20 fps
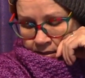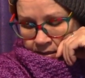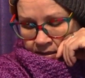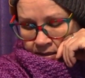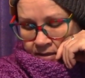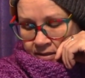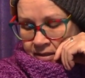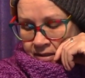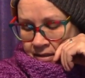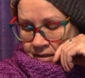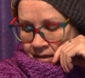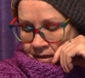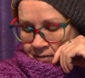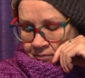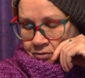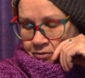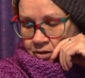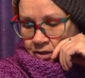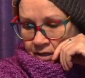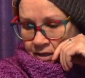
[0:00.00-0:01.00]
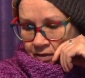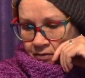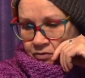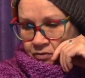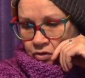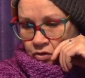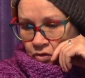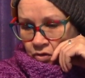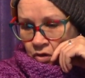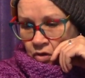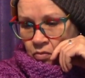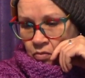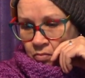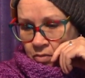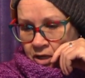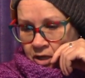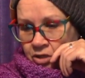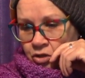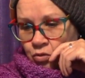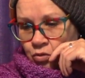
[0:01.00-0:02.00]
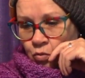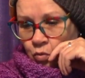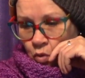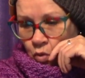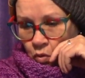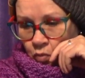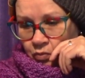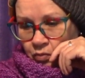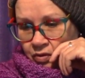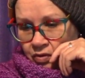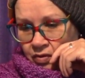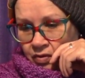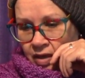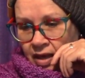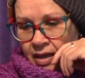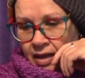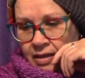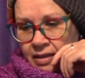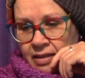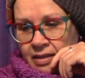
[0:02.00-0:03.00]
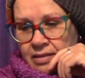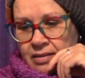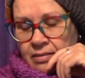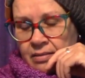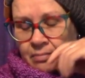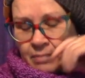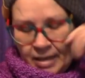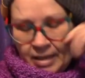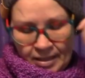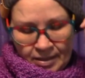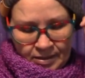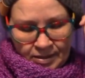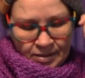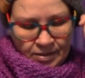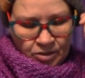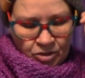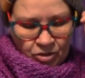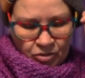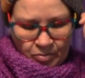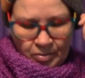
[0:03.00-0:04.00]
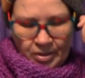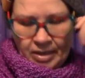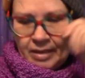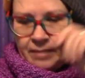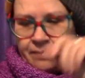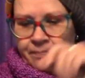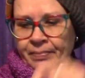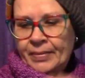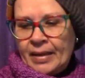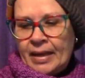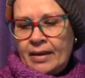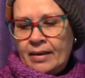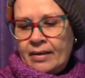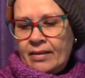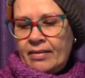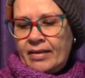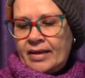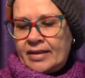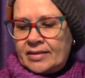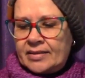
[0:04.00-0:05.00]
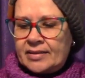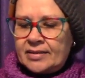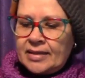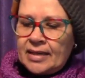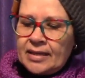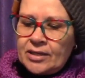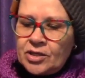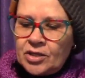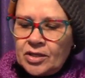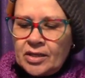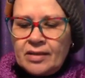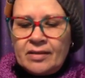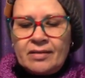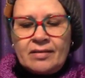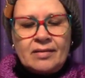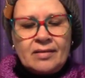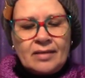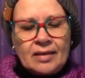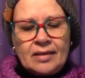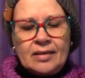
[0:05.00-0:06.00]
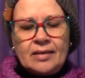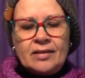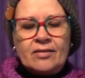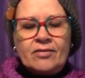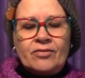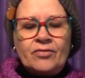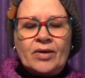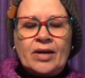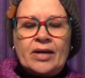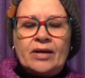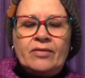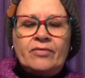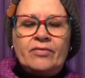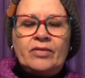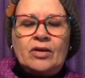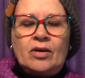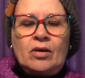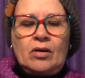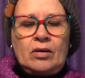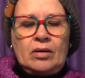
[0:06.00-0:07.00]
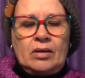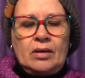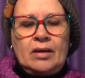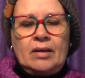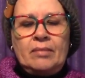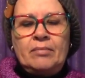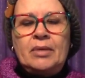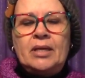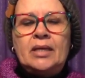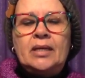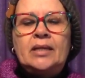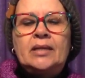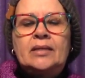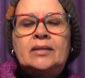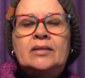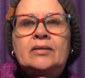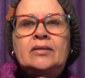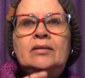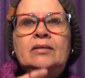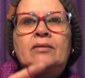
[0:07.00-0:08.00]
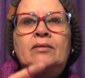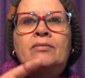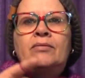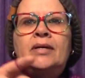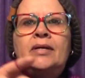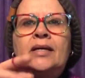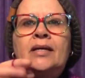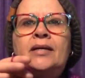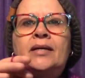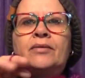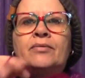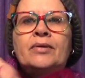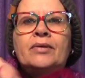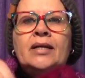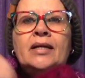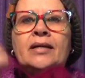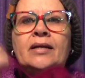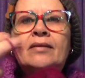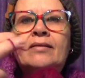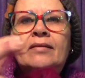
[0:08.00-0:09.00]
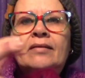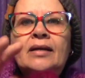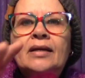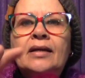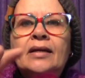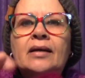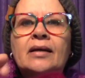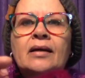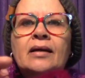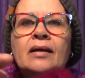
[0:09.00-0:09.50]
is enough to give so much warmth, and it's amazing to me that such a thin thread of yarn, I mean, it's really, really thin,